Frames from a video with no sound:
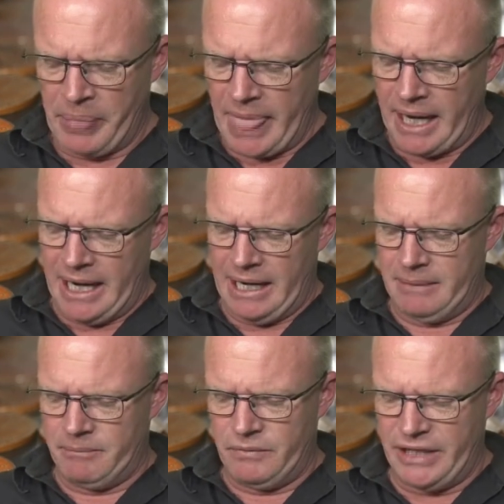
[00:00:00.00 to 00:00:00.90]

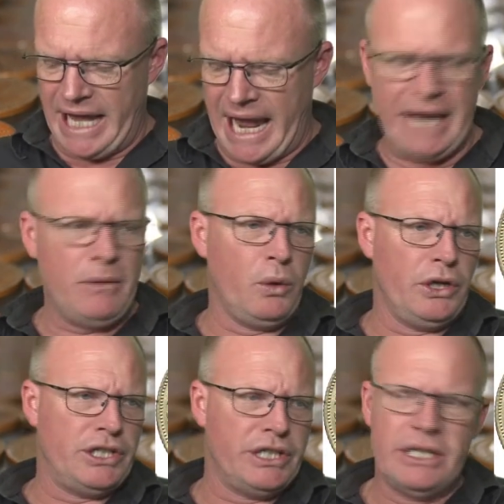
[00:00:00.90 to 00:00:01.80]
The Edward
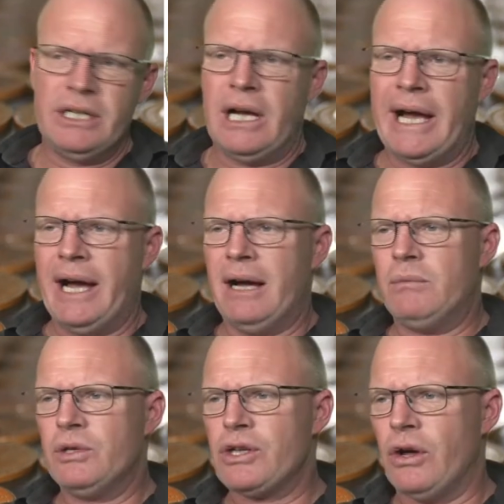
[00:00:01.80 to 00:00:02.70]

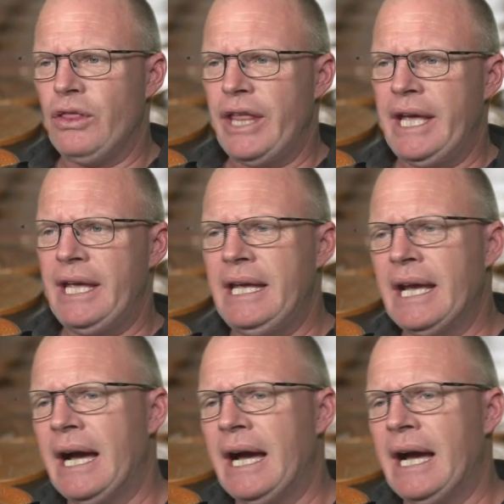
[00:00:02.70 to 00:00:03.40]
was on the